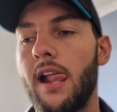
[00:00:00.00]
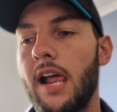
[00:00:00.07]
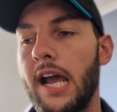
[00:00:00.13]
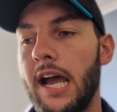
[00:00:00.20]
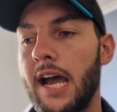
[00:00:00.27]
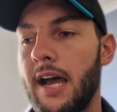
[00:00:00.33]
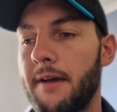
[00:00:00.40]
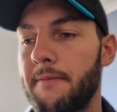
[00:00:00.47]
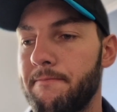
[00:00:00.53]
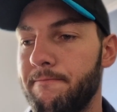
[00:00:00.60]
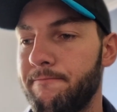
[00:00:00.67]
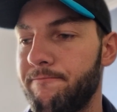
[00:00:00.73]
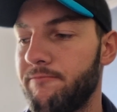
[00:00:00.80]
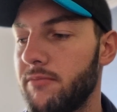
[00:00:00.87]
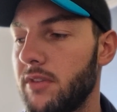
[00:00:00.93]

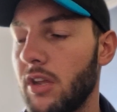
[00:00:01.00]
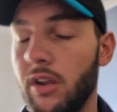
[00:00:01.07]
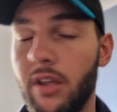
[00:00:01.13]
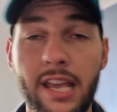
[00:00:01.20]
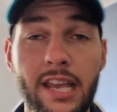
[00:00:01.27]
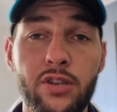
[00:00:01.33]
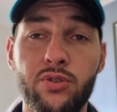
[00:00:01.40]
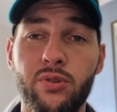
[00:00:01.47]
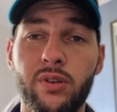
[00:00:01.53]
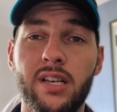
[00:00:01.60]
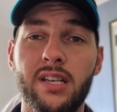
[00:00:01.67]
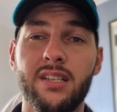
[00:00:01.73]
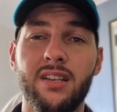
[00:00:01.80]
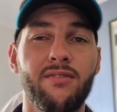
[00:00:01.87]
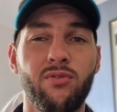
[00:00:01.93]
You know,
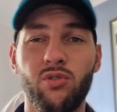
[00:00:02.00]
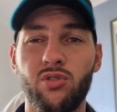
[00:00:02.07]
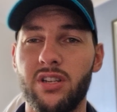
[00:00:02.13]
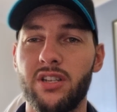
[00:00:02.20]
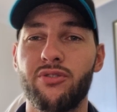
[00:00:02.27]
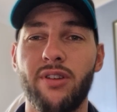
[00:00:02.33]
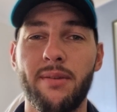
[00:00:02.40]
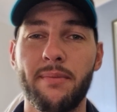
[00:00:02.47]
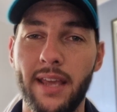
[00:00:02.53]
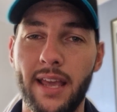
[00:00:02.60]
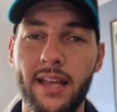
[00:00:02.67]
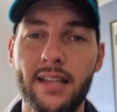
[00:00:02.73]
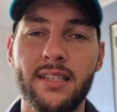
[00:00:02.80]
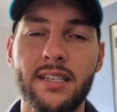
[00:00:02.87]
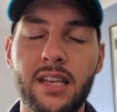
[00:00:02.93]
injuries, unfortunately, Trent
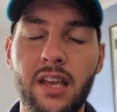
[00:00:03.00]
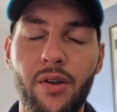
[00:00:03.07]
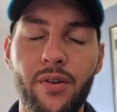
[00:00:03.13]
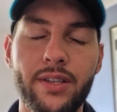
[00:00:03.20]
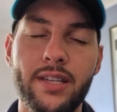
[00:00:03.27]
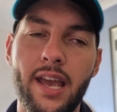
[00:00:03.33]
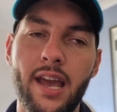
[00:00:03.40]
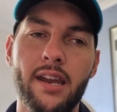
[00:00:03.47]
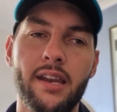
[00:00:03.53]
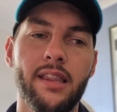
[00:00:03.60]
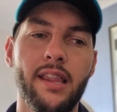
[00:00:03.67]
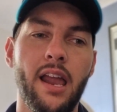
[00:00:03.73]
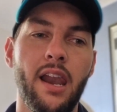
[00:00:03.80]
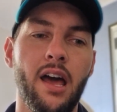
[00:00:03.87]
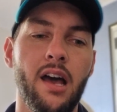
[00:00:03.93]
McKenzie going down
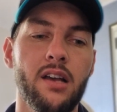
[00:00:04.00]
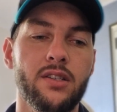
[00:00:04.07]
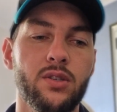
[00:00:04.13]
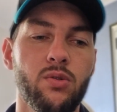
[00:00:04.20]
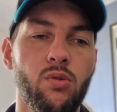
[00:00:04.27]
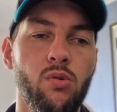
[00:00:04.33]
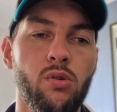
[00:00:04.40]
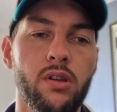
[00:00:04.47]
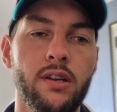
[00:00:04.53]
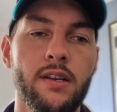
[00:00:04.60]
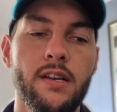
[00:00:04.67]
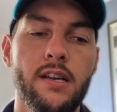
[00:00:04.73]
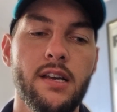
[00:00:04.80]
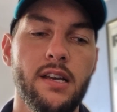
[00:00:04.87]
in that last quarter